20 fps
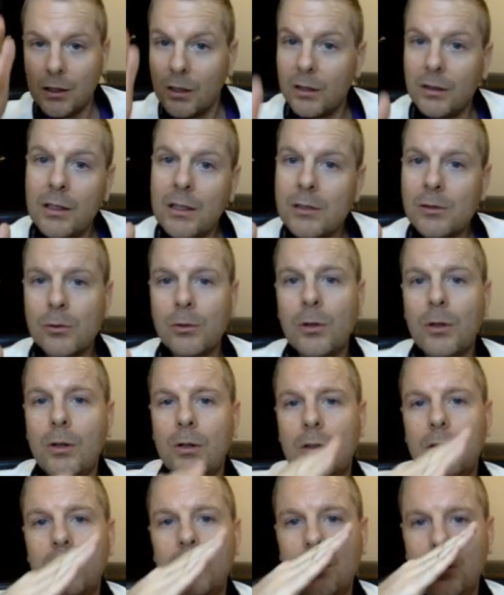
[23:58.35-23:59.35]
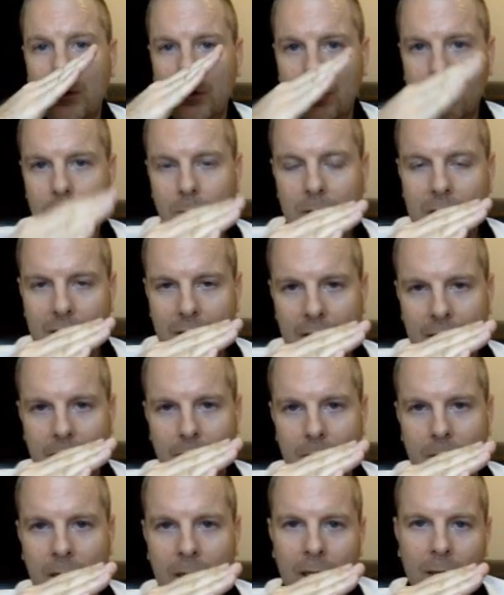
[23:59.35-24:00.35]
These are all going
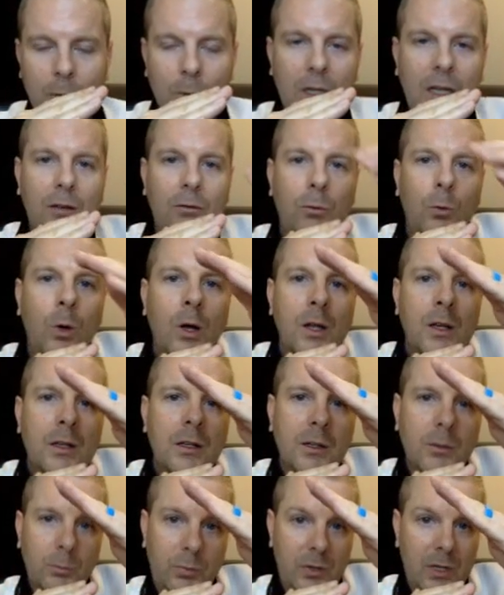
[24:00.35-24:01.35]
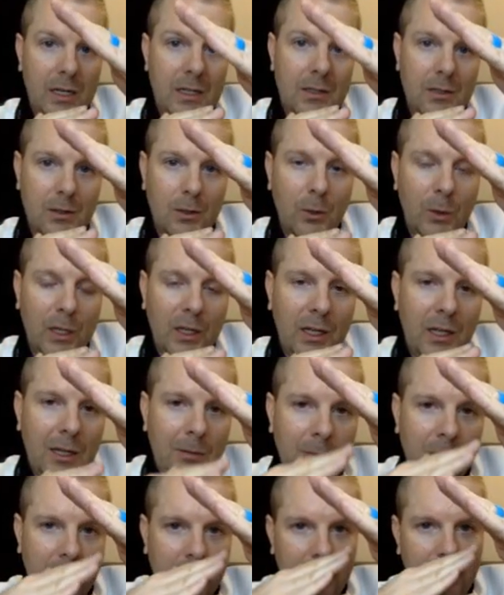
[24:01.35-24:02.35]
down. We have one, price going
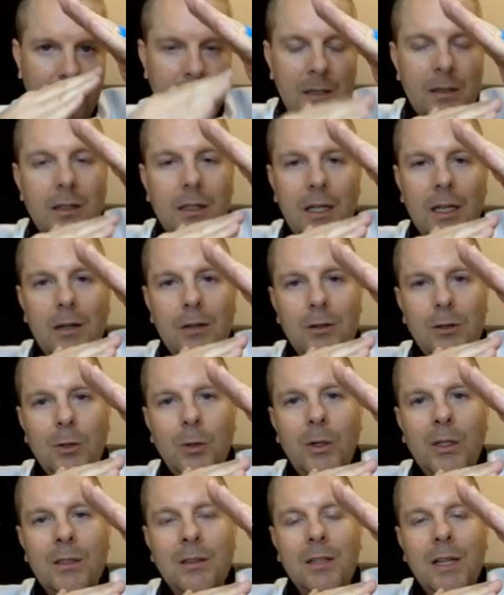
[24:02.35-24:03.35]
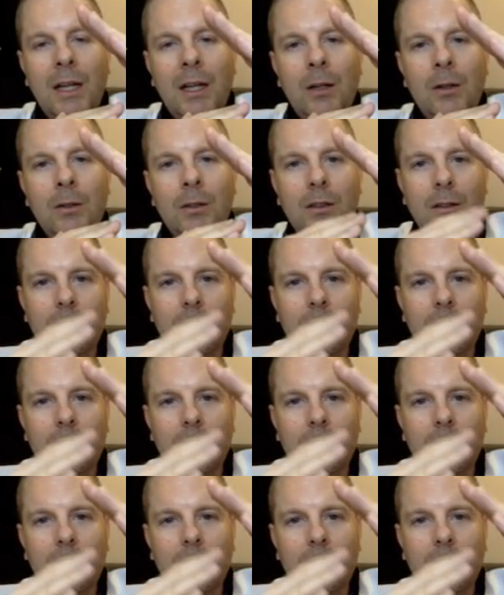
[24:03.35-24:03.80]
up, indicators going down.